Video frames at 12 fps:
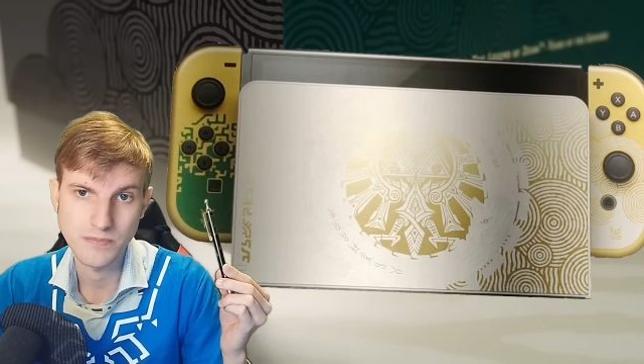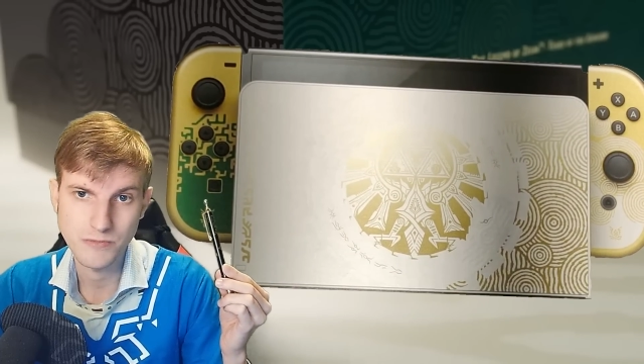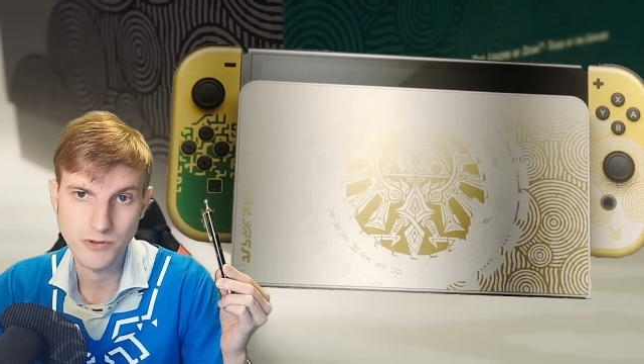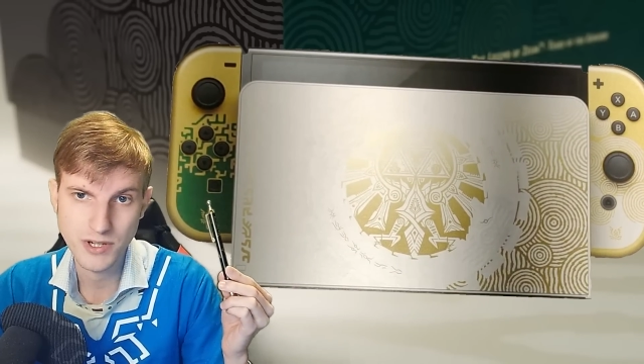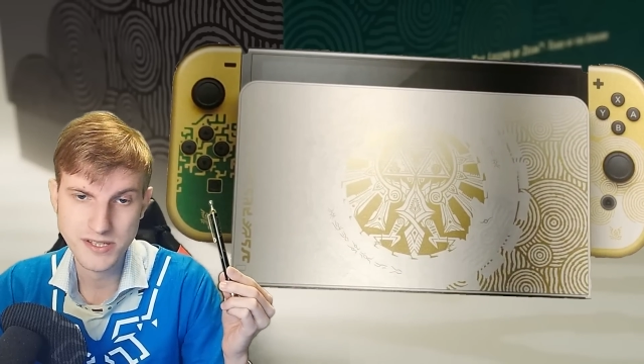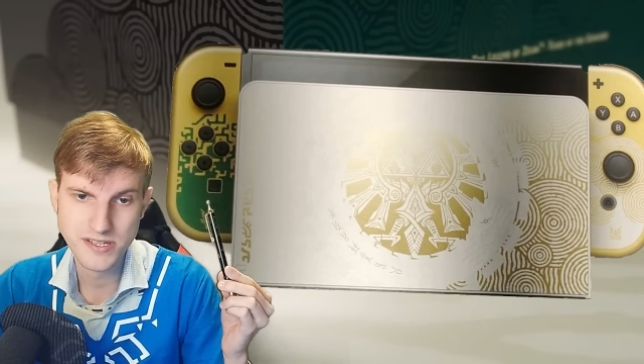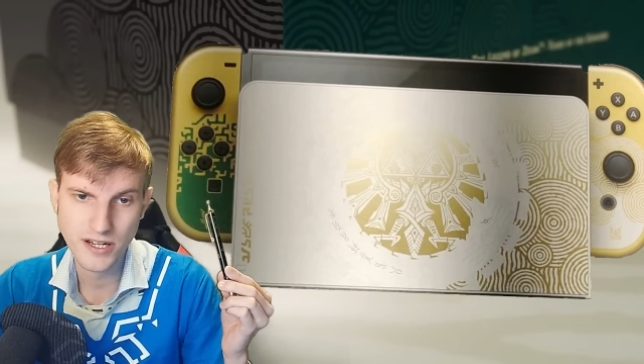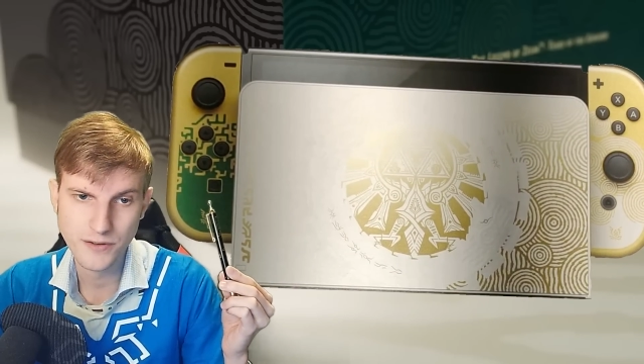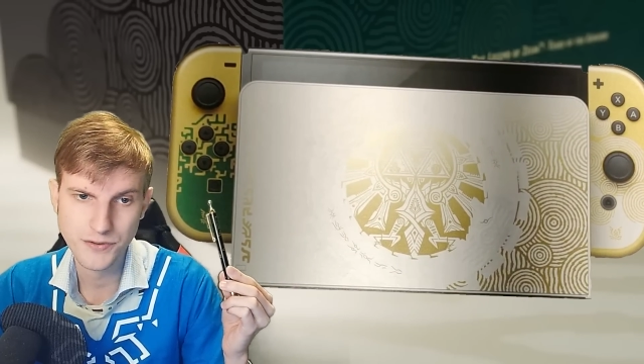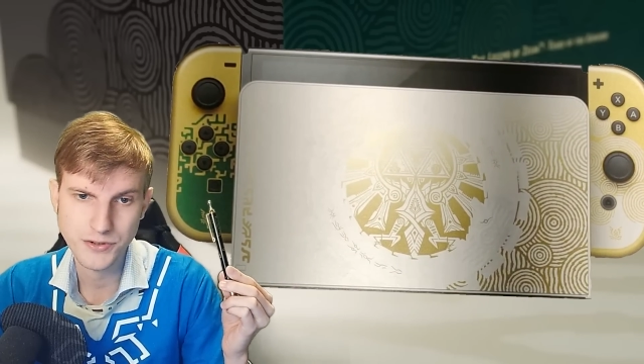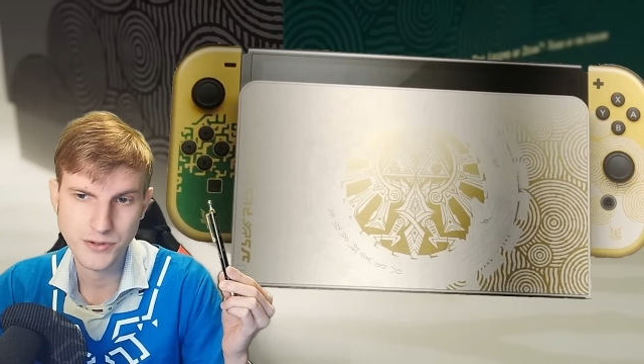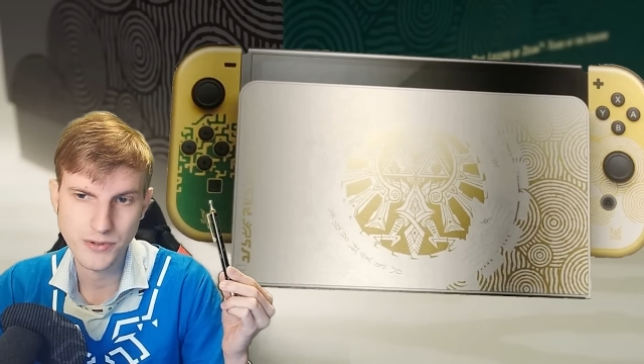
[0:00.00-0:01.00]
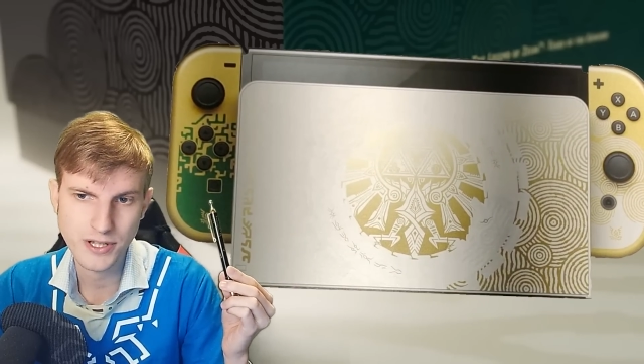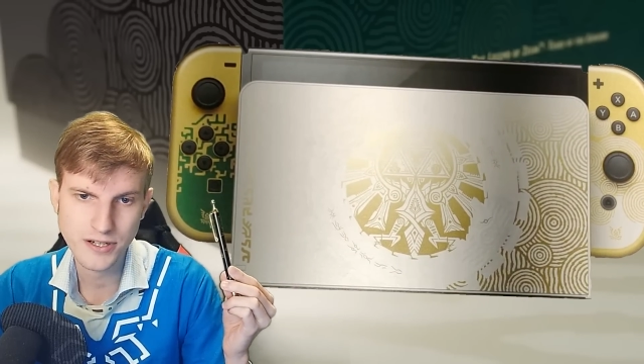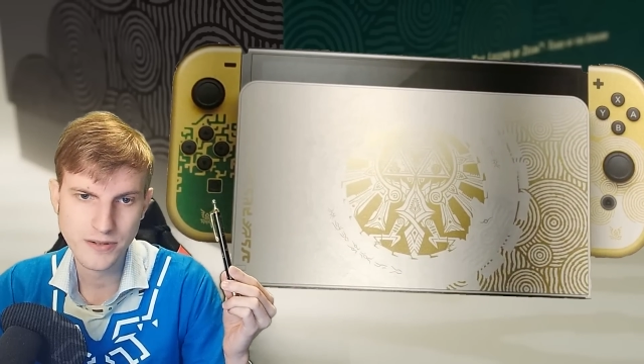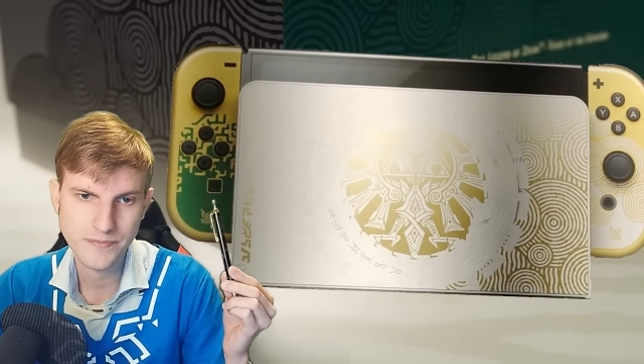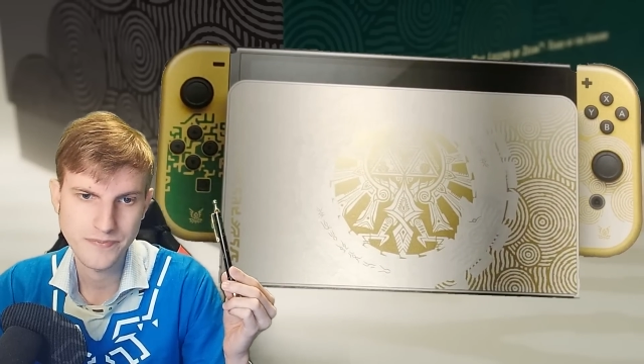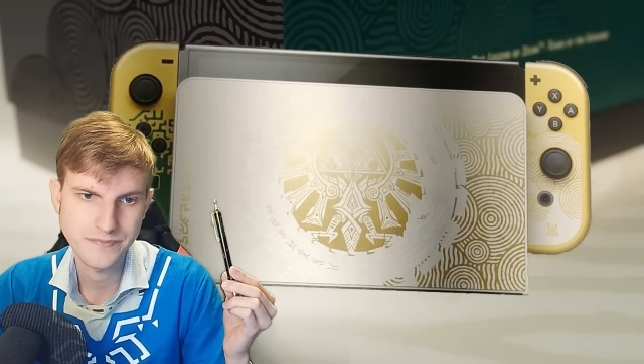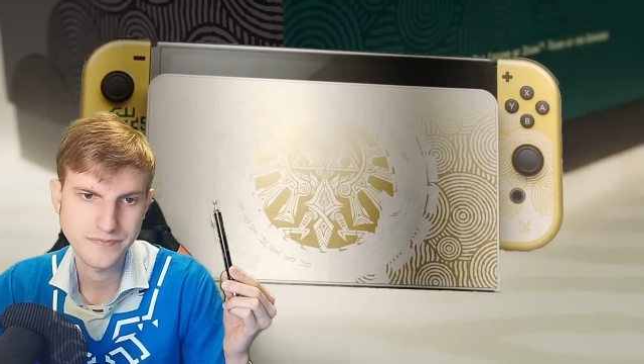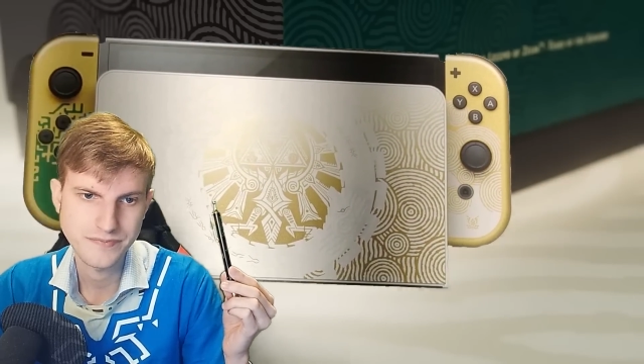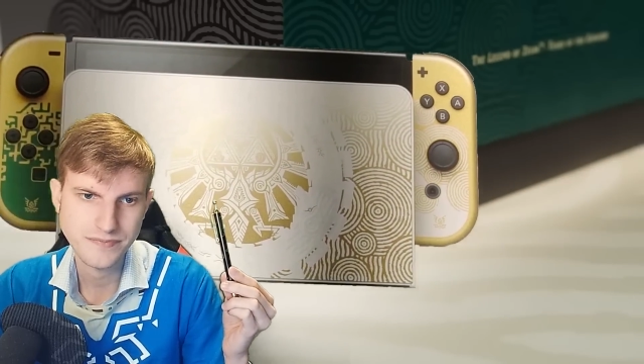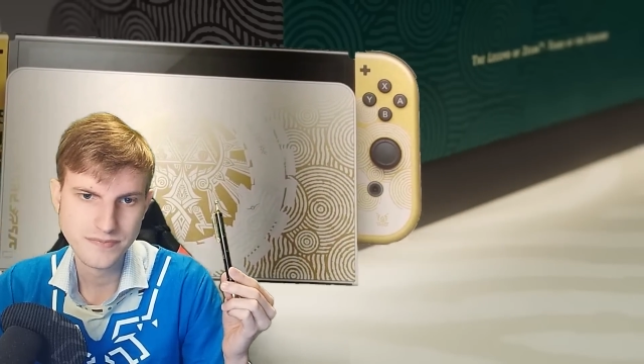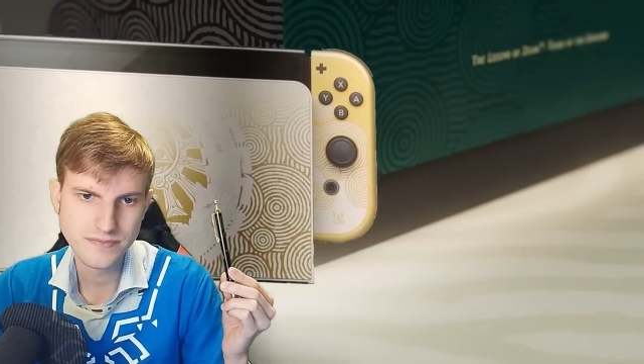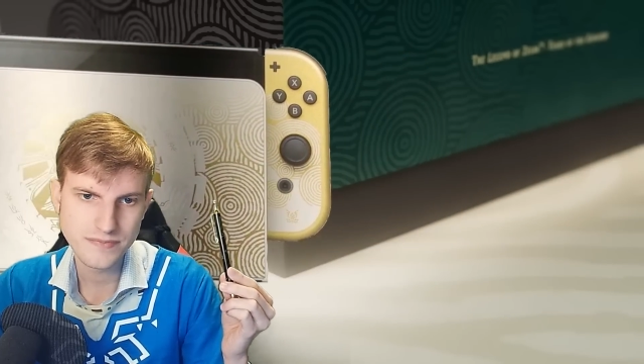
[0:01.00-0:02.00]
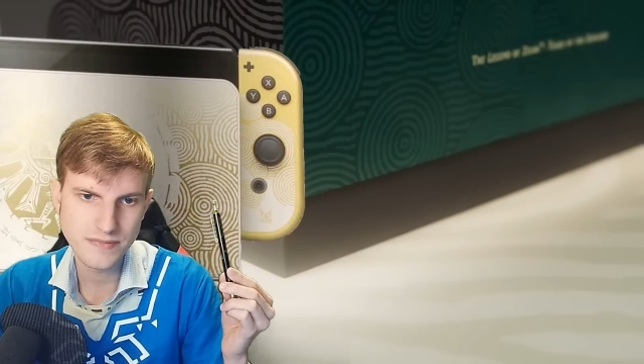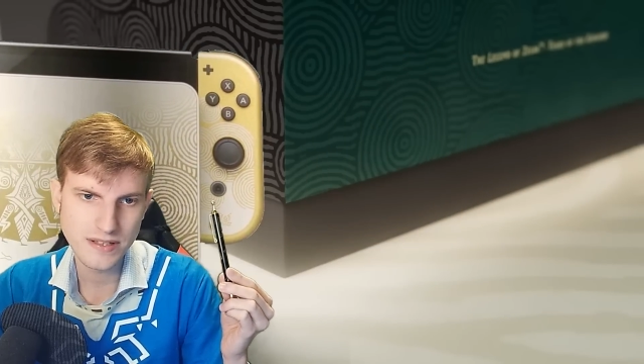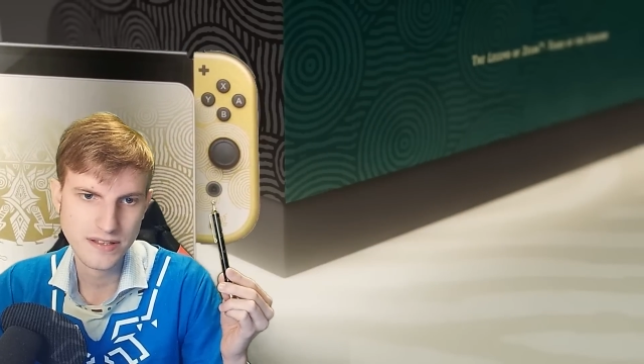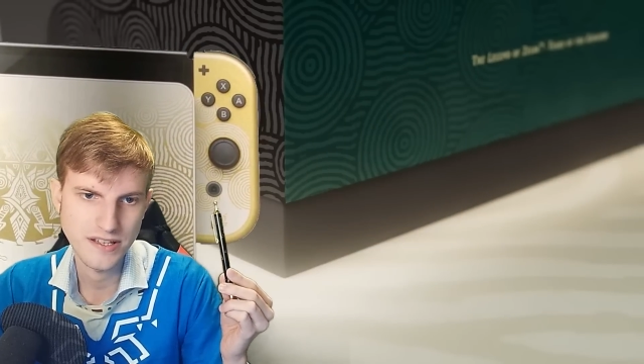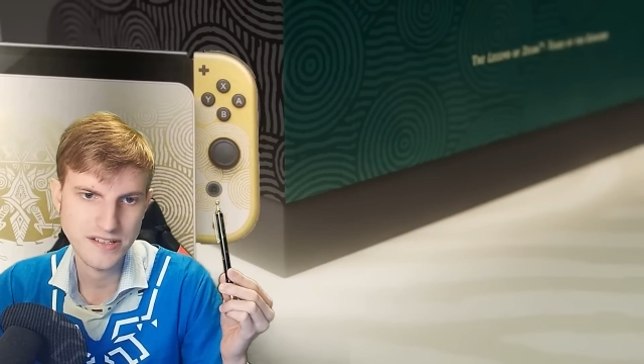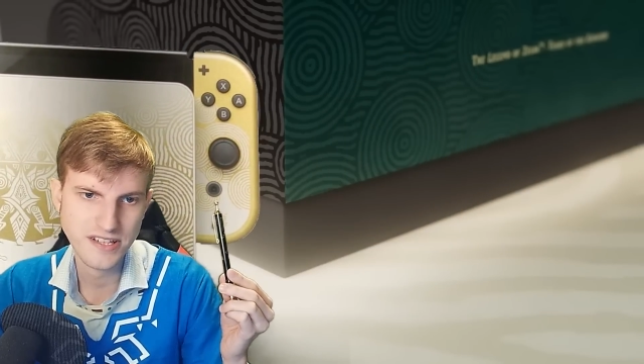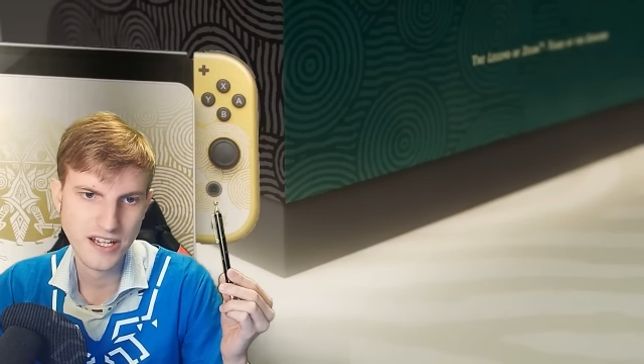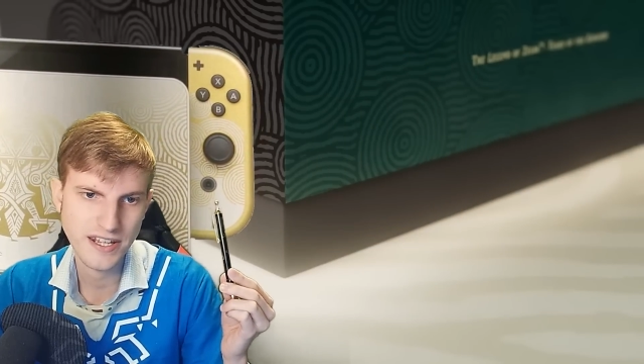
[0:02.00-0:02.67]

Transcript: green side of the tunic, this side